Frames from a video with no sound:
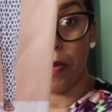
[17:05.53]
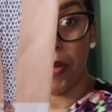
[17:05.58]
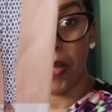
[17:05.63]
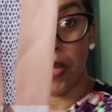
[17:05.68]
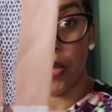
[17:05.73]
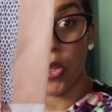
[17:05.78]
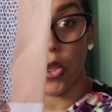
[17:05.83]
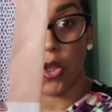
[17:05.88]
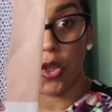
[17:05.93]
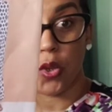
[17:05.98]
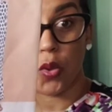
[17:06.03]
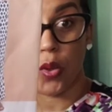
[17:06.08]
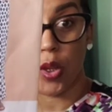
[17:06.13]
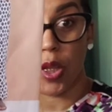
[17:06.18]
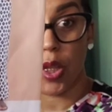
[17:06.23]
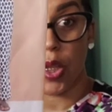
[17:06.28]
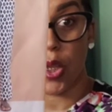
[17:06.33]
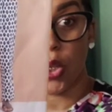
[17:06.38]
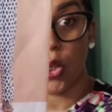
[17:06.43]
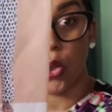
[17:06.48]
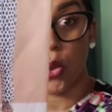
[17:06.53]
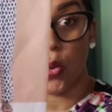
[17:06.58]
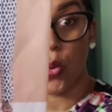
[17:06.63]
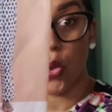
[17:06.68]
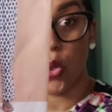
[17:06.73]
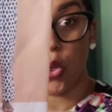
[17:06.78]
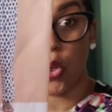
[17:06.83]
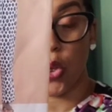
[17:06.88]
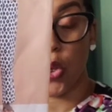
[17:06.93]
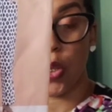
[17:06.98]
this. You
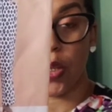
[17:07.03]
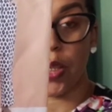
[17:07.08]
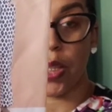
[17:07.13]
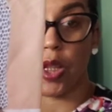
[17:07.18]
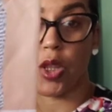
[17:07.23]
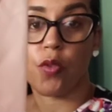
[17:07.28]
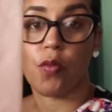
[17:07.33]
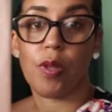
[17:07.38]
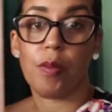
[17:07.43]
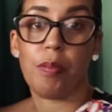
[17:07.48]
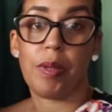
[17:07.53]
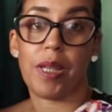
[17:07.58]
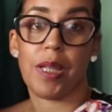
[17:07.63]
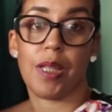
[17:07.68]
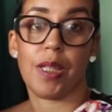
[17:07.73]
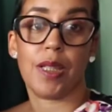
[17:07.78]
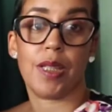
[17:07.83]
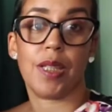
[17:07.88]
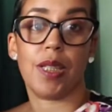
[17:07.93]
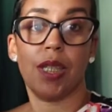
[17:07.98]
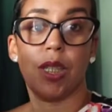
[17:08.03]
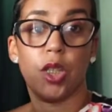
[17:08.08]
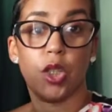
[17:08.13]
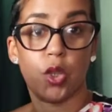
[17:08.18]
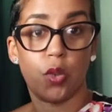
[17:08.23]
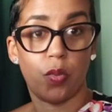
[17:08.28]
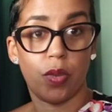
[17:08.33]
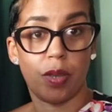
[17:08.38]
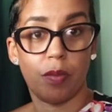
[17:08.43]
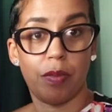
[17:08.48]
get one pair of
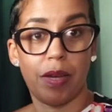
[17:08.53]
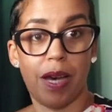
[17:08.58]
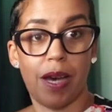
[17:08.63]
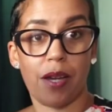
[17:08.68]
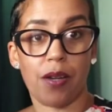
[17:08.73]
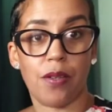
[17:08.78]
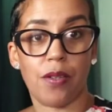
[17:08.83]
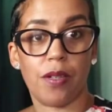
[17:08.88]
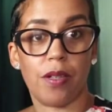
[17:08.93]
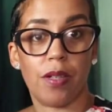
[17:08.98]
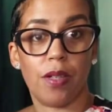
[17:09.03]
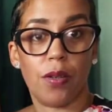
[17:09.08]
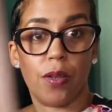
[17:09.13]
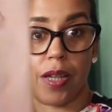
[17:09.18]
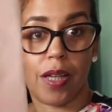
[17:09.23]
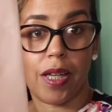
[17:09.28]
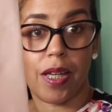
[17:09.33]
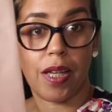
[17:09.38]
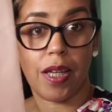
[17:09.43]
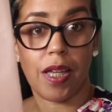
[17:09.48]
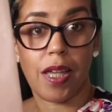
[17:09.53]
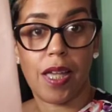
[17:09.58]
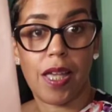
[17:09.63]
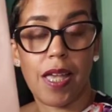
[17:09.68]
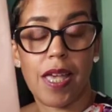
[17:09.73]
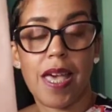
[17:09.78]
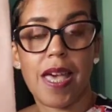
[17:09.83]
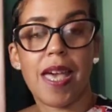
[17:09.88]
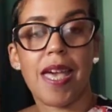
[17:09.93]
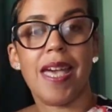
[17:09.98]
shorts, 2 skirts, and 3
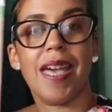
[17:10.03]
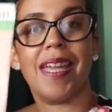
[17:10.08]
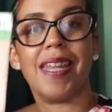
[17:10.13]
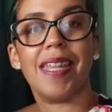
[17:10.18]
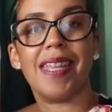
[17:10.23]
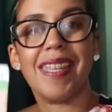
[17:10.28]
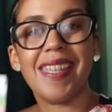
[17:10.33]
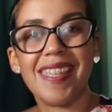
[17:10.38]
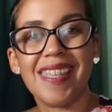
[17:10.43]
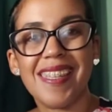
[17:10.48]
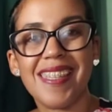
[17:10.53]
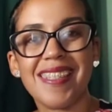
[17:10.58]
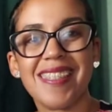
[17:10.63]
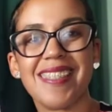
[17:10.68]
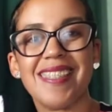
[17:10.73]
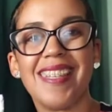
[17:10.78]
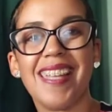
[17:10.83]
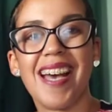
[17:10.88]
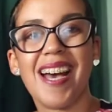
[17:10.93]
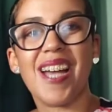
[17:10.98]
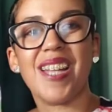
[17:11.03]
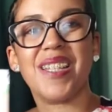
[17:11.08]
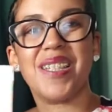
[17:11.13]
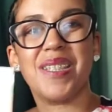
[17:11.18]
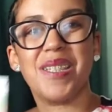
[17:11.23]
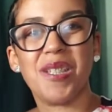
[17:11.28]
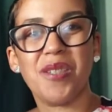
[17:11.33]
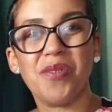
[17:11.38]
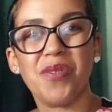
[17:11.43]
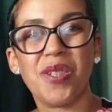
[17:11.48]
pants in this one pattern,
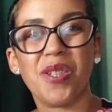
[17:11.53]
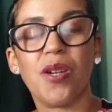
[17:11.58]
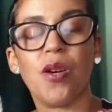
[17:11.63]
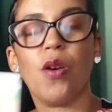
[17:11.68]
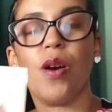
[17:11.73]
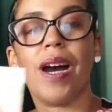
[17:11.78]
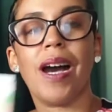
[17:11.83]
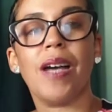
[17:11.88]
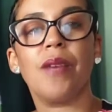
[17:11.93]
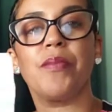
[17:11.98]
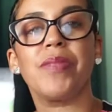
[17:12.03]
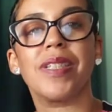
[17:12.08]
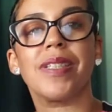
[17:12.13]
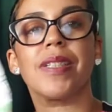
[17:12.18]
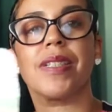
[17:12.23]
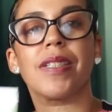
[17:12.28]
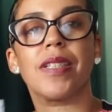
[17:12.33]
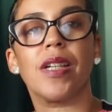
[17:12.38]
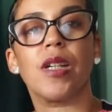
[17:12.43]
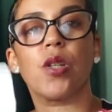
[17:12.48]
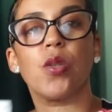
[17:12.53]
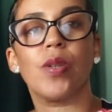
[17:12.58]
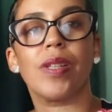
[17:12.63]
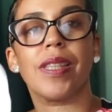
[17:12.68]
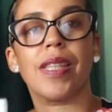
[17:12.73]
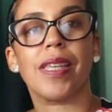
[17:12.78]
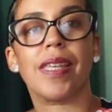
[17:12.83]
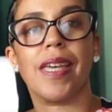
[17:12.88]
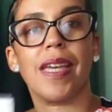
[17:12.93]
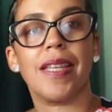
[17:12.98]
okay? And it is
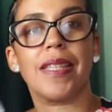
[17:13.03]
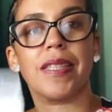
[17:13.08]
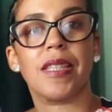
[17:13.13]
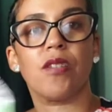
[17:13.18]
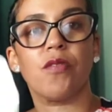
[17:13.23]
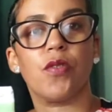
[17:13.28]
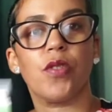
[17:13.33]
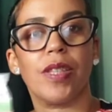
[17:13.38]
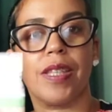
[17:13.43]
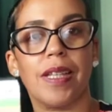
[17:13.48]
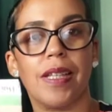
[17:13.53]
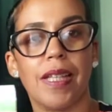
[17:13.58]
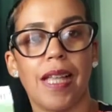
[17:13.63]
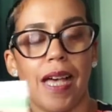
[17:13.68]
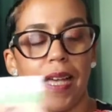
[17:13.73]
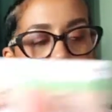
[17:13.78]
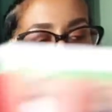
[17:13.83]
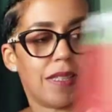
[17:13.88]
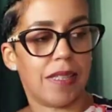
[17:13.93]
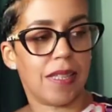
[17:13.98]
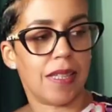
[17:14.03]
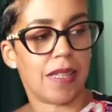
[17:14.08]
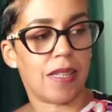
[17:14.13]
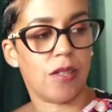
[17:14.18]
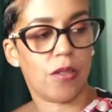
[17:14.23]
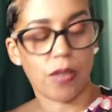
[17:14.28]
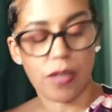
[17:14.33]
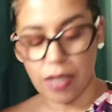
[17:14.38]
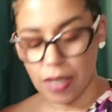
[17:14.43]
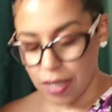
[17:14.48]
not difficult. I'm just
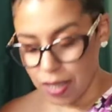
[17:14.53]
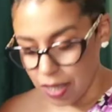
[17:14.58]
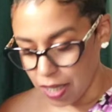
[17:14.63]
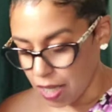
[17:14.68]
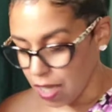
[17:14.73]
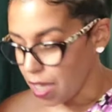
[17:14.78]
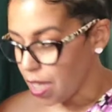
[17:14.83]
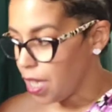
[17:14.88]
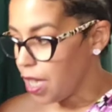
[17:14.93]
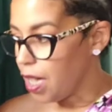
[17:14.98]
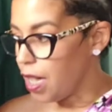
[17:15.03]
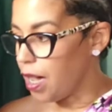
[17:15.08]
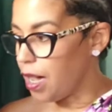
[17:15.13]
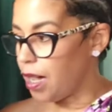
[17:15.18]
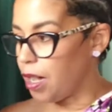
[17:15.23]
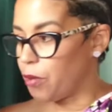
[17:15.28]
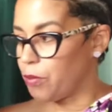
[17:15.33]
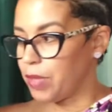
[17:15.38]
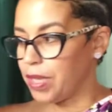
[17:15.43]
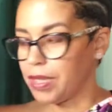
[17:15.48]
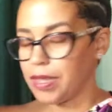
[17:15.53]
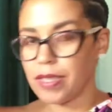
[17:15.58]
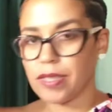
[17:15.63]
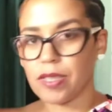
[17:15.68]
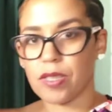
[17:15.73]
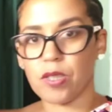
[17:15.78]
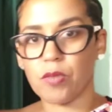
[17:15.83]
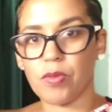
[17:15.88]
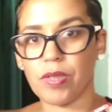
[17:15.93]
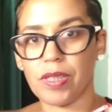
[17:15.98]
stuck on the casing for the
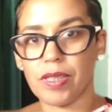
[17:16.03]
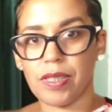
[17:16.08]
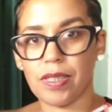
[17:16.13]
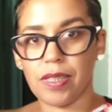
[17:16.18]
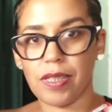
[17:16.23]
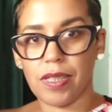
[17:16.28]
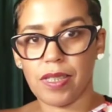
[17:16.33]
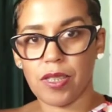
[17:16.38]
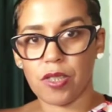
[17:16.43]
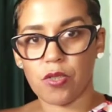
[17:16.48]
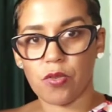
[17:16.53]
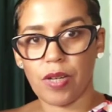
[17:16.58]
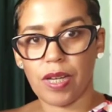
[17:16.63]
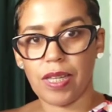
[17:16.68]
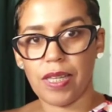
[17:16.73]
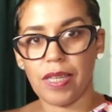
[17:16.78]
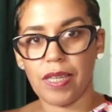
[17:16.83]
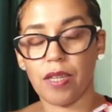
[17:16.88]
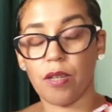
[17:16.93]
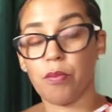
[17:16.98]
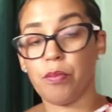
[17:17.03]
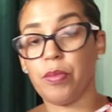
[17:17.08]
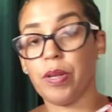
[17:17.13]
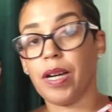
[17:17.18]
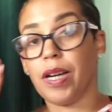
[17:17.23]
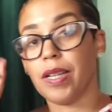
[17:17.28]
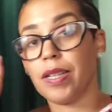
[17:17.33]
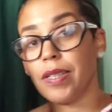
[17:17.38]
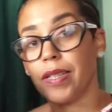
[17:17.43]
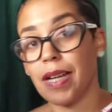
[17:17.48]
elastic, okay?
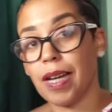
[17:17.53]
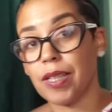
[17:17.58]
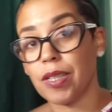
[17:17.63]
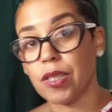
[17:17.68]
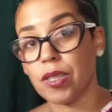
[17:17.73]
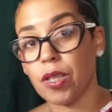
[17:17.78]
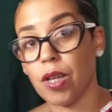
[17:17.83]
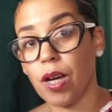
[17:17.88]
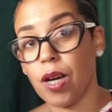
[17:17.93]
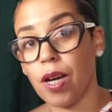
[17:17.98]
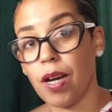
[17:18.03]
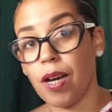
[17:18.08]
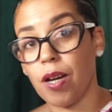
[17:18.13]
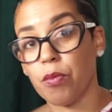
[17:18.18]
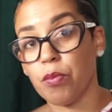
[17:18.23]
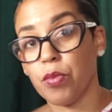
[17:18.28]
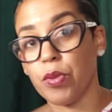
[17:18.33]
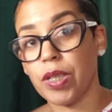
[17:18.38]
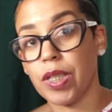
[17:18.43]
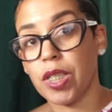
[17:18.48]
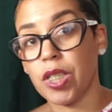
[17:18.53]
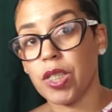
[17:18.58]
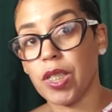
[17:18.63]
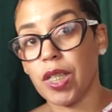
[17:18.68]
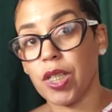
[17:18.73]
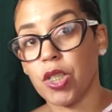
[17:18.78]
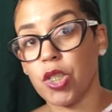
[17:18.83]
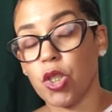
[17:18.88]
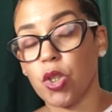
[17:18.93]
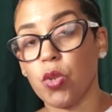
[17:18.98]
And this is what it is right
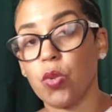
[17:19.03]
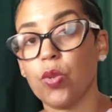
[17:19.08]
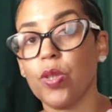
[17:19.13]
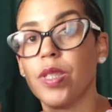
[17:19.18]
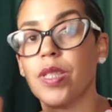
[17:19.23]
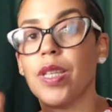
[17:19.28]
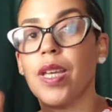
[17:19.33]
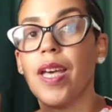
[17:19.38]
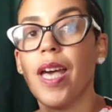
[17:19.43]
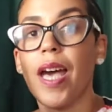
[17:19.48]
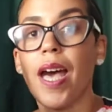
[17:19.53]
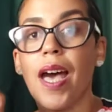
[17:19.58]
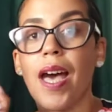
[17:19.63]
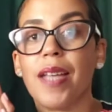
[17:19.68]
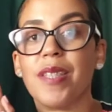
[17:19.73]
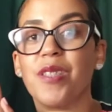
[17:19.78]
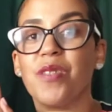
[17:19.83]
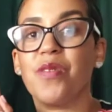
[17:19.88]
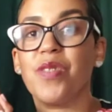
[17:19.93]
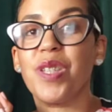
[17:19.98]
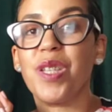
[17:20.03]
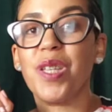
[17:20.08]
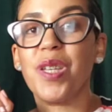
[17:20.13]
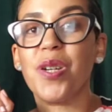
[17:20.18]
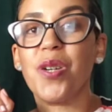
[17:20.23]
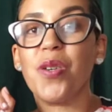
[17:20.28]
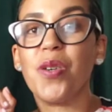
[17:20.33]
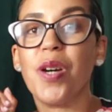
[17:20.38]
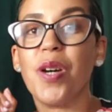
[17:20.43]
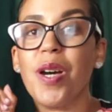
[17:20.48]
here. But I saw
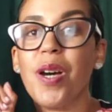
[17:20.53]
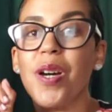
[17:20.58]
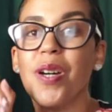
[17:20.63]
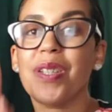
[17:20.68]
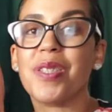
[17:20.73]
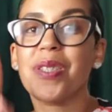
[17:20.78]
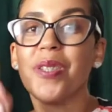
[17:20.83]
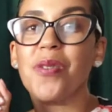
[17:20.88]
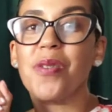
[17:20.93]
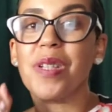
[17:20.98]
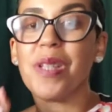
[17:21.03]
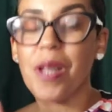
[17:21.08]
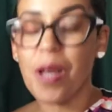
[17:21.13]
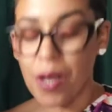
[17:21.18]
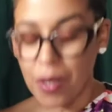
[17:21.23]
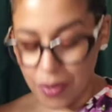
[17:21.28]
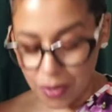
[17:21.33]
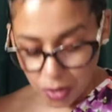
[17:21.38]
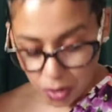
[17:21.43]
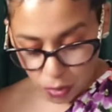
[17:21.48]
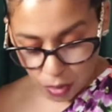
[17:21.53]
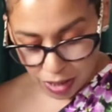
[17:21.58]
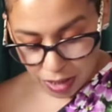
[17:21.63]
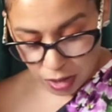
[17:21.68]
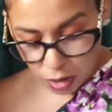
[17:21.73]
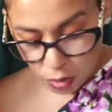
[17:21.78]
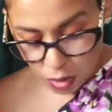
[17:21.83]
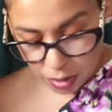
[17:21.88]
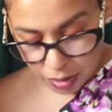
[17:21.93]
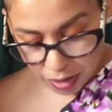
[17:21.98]
Brittany J. Jones has a
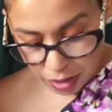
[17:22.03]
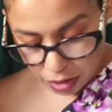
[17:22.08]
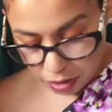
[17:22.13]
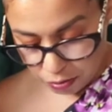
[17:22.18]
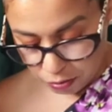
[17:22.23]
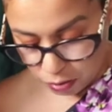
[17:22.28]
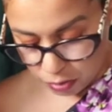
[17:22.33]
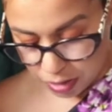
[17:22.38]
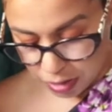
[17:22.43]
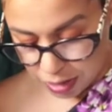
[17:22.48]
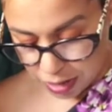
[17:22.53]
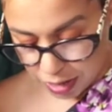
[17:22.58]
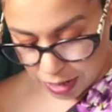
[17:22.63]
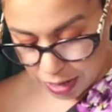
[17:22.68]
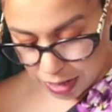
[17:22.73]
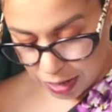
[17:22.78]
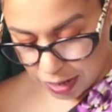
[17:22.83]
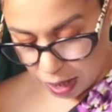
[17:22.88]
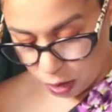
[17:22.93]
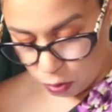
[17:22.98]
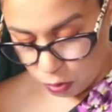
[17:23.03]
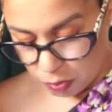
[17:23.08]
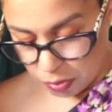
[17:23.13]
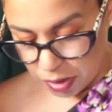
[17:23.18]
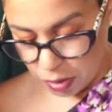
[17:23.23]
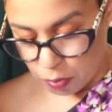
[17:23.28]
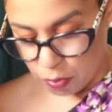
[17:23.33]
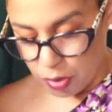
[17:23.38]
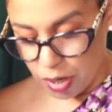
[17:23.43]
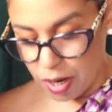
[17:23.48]
video, sew along,
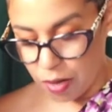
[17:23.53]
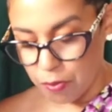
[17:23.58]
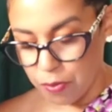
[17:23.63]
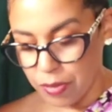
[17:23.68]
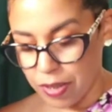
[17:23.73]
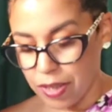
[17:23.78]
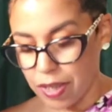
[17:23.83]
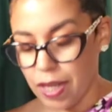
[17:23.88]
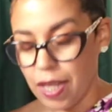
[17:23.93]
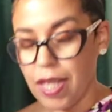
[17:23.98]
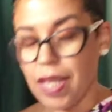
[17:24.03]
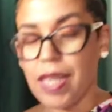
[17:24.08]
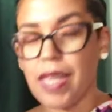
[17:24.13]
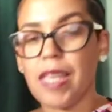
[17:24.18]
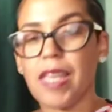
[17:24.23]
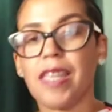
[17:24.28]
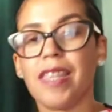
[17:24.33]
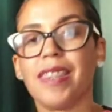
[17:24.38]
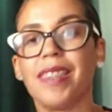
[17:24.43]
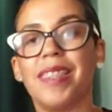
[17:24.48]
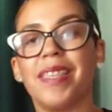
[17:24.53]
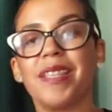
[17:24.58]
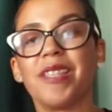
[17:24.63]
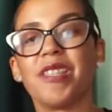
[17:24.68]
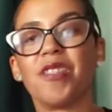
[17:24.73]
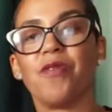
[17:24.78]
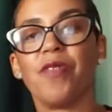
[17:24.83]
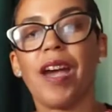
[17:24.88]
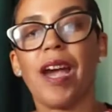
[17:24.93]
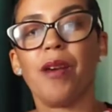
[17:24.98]
so I know I'll get through it and
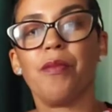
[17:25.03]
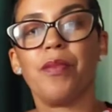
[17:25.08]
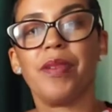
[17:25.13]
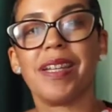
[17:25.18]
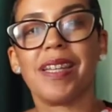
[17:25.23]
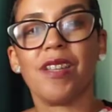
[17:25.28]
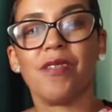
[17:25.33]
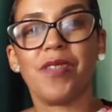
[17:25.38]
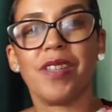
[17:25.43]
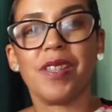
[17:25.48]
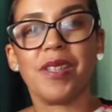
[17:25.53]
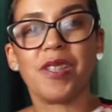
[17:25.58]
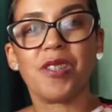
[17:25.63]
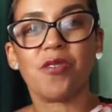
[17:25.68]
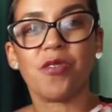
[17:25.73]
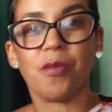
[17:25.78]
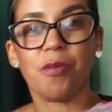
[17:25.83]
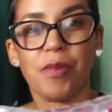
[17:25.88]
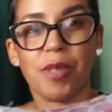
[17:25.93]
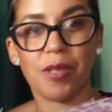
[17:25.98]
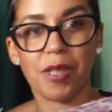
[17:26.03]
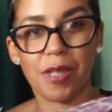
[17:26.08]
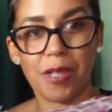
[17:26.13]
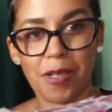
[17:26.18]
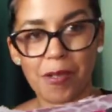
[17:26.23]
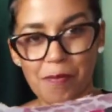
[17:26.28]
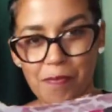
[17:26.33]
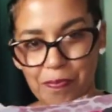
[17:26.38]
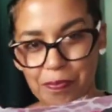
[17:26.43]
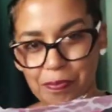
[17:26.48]
that won't be a problem. But
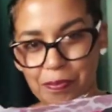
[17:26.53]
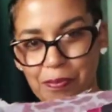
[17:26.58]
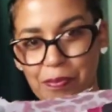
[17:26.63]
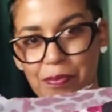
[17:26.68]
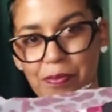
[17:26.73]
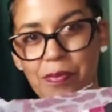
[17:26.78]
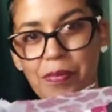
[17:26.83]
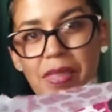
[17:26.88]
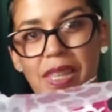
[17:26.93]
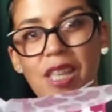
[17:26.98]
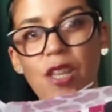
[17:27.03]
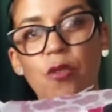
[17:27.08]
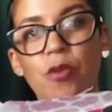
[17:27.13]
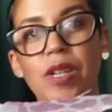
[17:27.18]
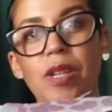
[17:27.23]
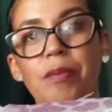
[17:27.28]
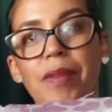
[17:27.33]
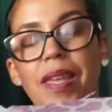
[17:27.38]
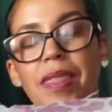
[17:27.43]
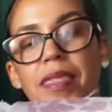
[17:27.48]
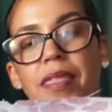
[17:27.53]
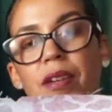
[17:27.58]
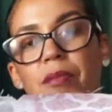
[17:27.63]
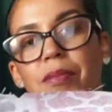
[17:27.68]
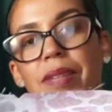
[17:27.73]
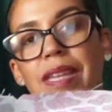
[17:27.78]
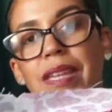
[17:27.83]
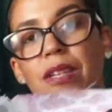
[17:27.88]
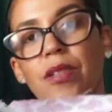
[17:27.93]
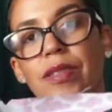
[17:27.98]
this fabric, if it looks
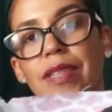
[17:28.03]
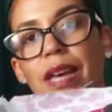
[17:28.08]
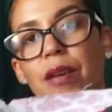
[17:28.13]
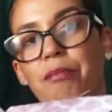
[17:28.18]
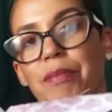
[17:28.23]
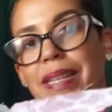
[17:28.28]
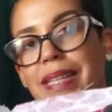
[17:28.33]
familiar,